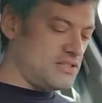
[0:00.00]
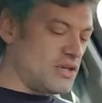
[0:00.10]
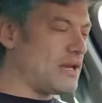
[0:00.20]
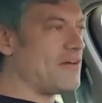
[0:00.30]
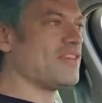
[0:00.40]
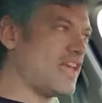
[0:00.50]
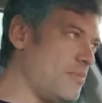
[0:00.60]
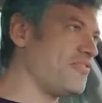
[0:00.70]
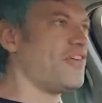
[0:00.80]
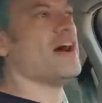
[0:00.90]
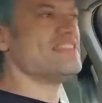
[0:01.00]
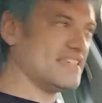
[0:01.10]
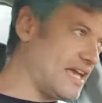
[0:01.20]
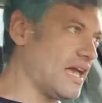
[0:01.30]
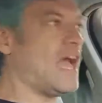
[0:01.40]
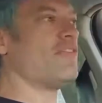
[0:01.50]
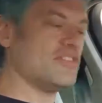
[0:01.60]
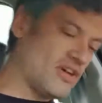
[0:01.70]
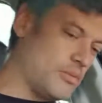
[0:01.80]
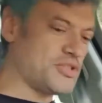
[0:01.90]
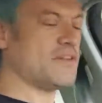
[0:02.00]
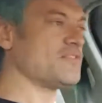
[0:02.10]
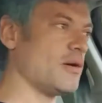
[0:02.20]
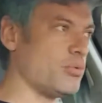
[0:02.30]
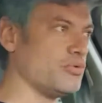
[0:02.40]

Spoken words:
don't have to keep fighting it every time you shift up or